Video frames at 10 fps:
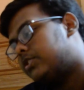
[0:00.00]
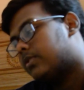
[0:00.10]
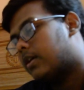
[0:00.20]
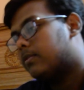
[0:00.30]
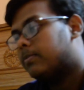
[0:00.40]
you
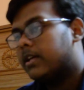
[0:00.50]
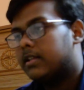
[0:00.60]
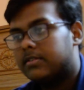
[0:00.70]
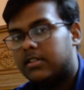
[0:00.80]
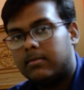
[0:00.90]
how to play
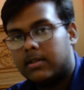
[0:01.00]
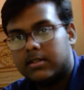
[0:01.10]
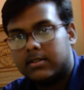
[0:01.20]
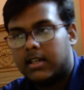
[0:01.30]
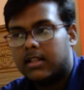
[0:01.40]
the C major
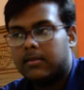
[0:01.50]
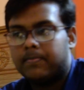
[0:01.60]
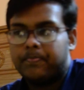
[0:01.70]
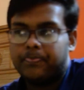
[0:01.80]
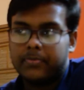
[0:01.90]
scale.
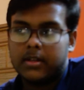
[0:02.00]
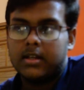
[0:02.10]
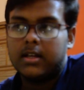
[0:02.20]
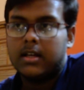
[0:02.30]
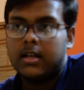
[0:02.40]

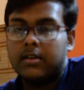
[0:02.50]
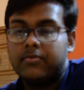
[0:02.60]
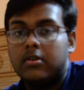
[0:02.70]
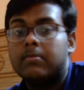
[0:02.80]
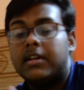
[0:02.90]

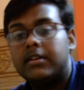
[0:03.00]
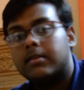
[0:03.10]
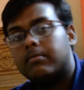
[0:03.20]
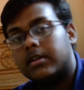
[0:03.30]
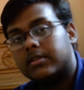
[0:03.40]
For my
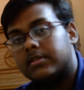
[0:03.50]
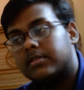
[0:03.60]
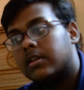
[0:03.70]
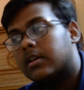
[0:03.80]
Indian brothers